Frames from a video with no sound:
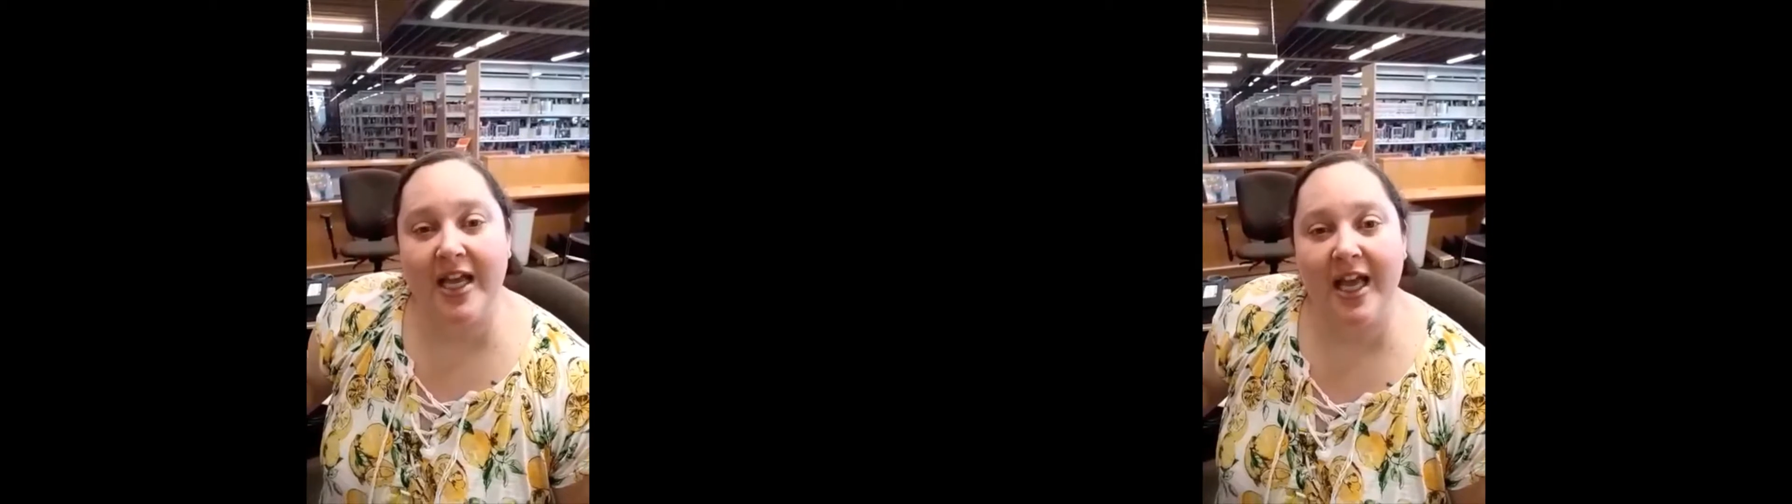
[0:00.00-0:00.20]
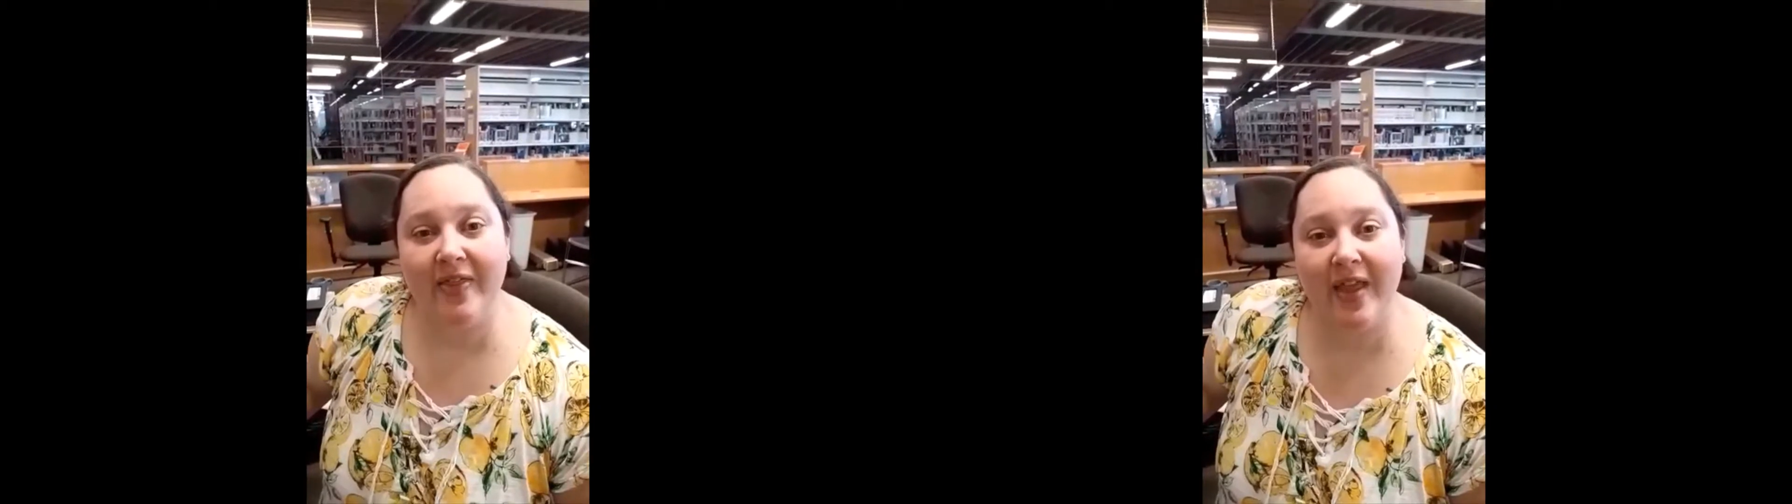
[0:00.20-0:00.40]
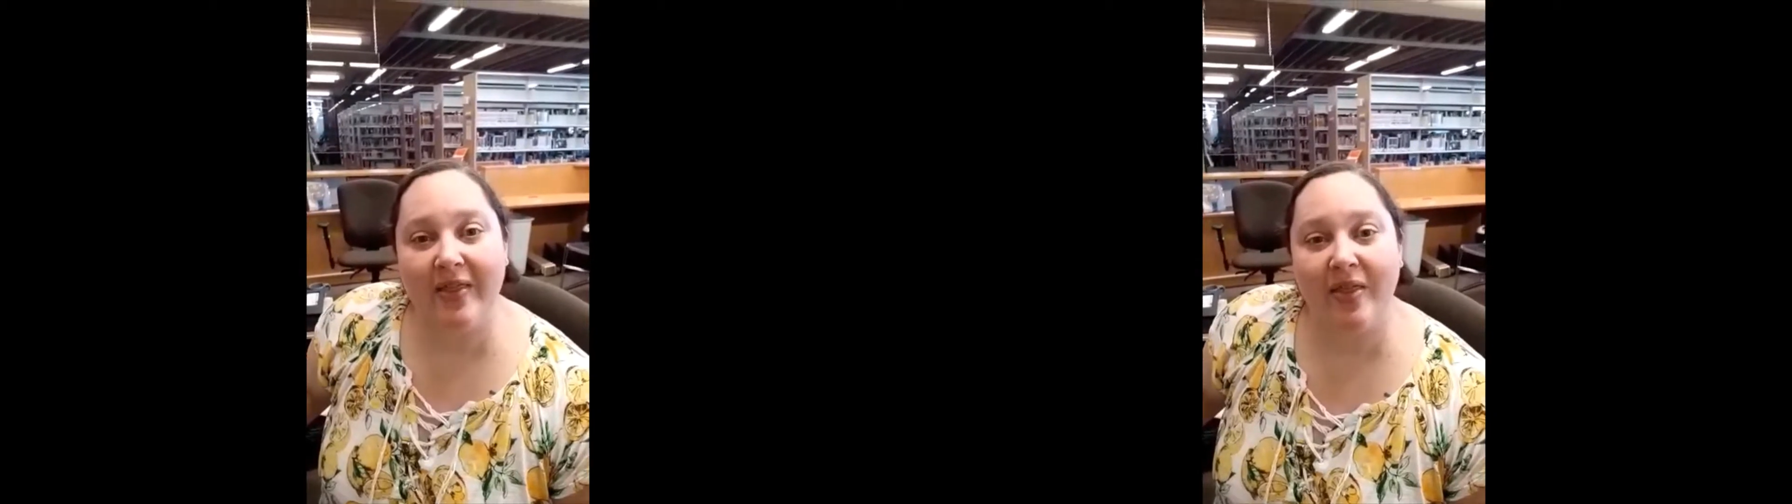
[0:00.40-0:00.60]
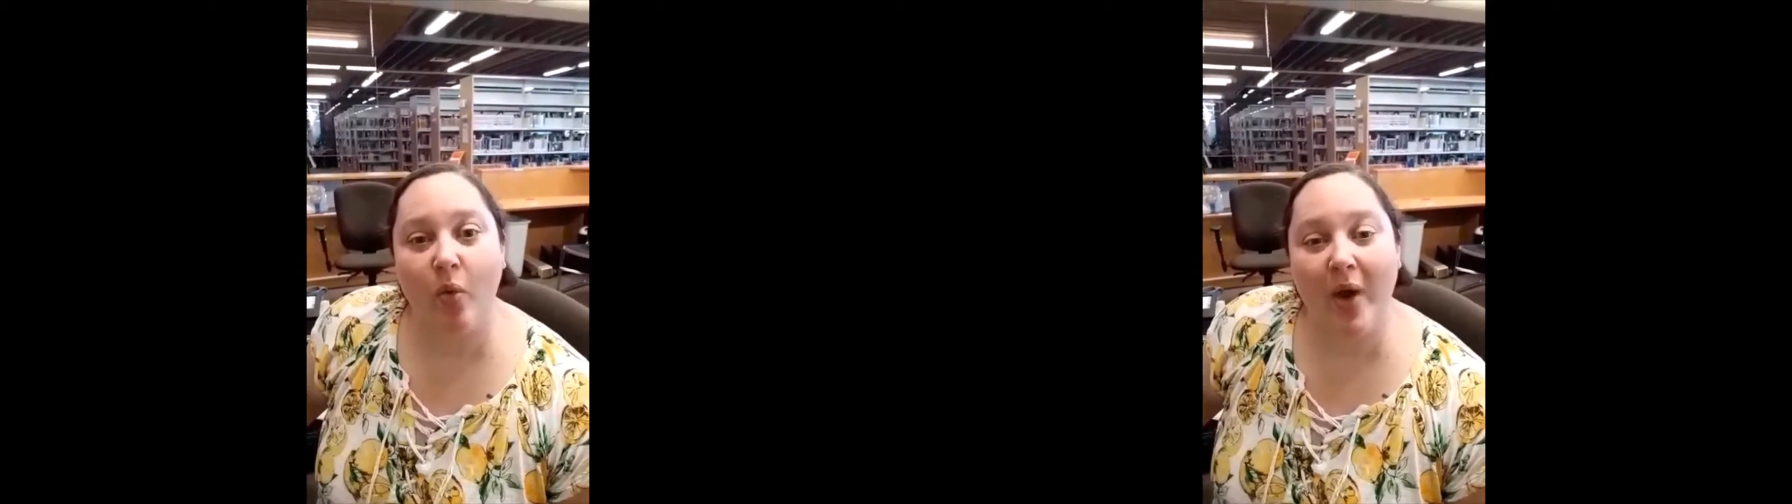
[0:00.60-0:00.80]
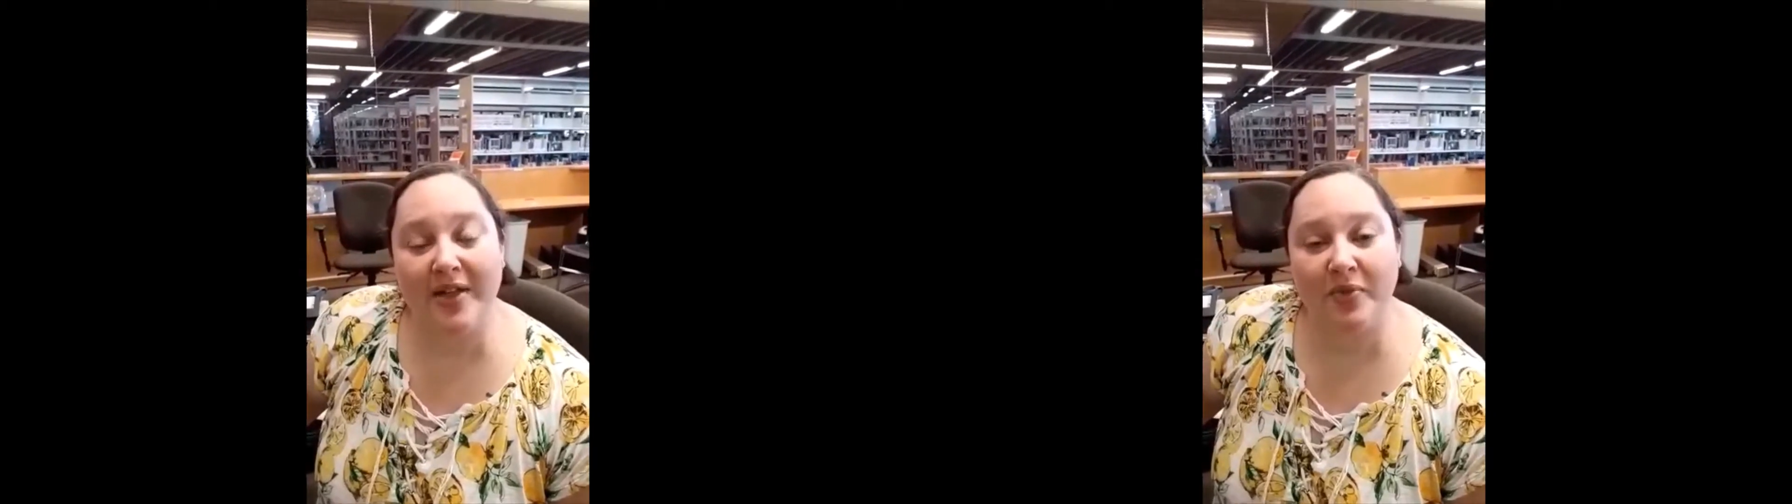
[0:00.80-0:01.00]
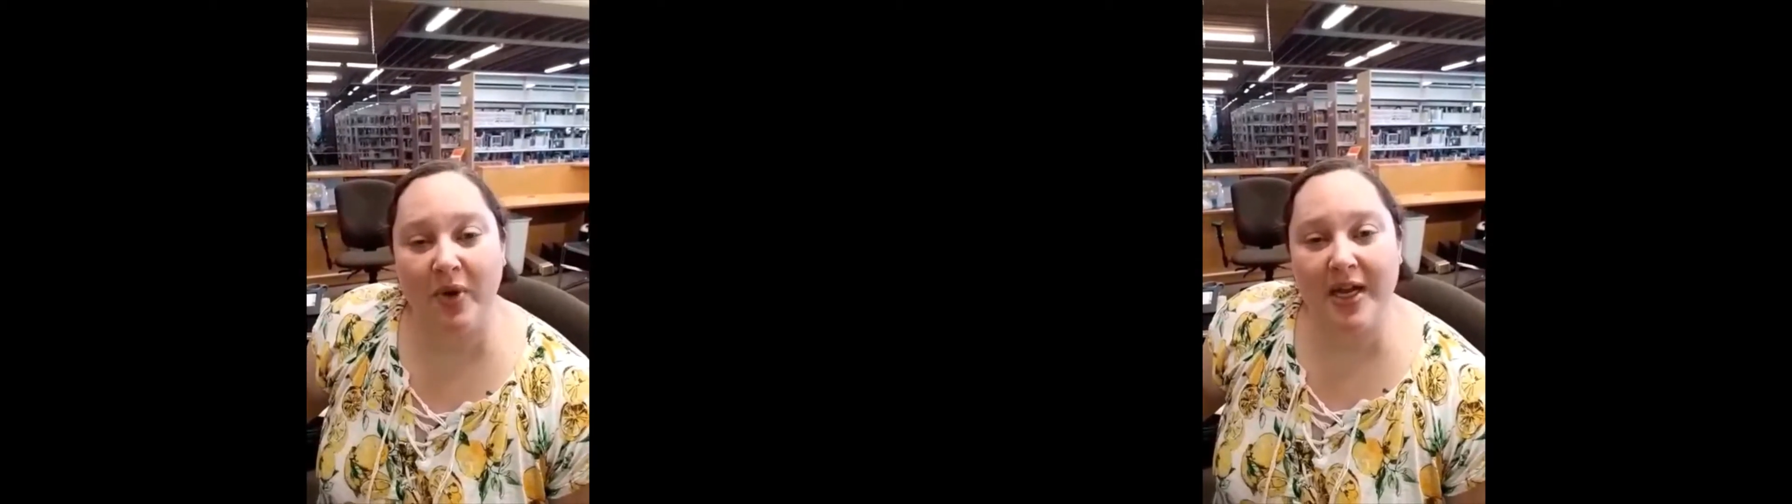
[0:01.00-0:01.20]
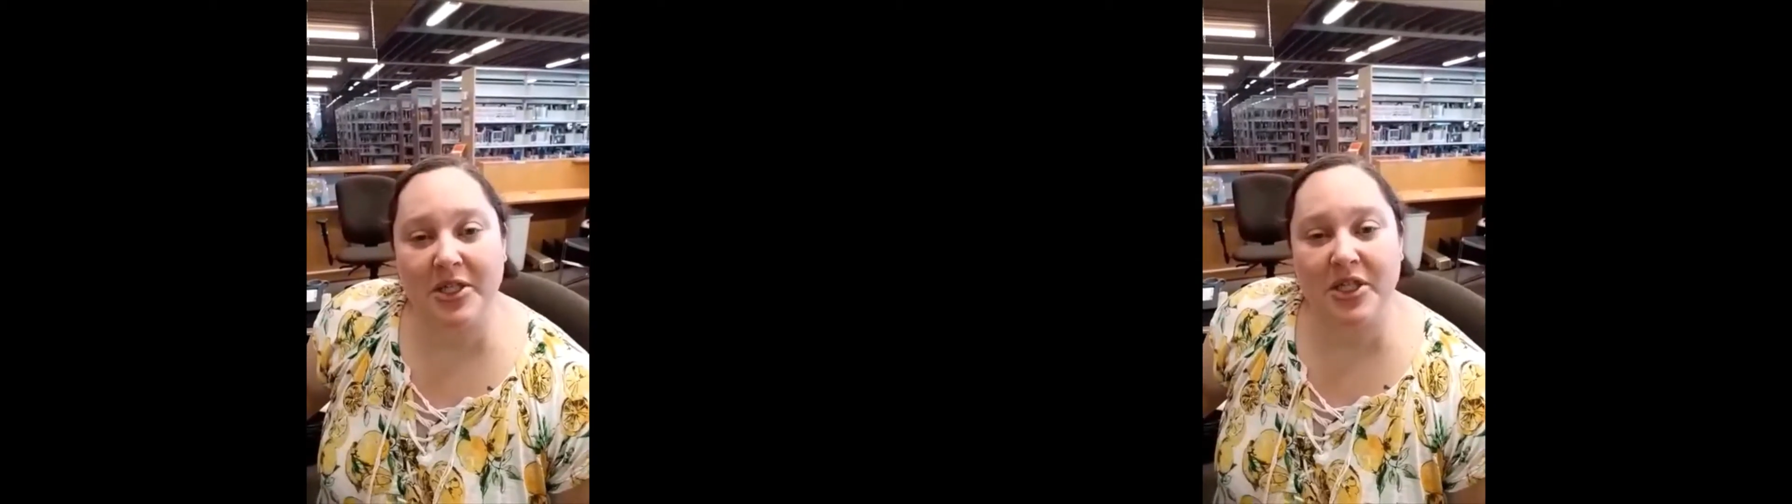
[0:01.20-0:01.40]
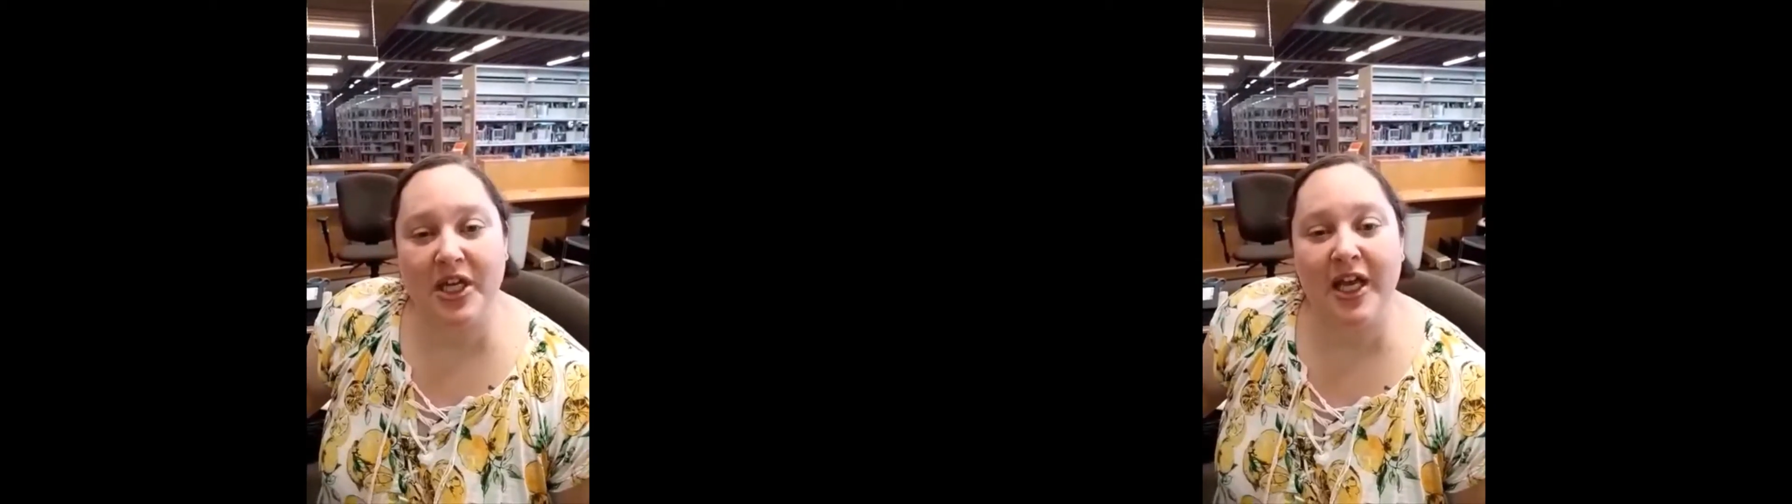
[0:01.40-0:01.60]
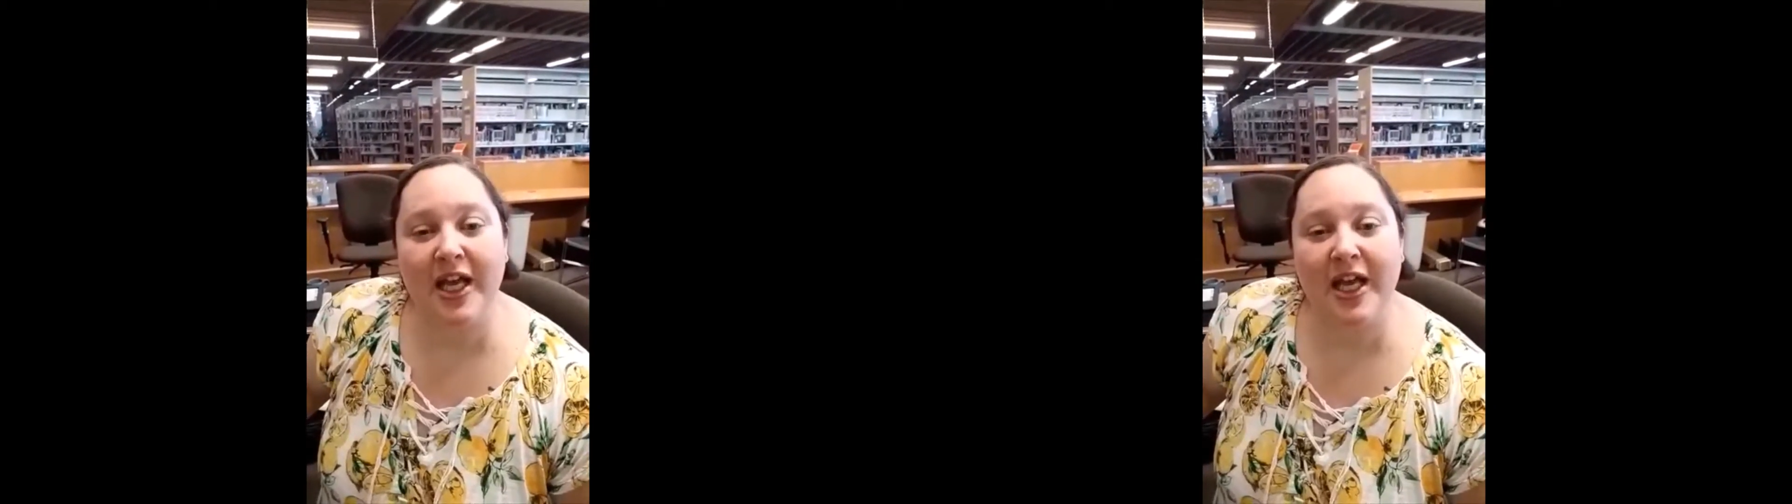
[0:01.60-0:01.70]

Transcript: and then the West Branch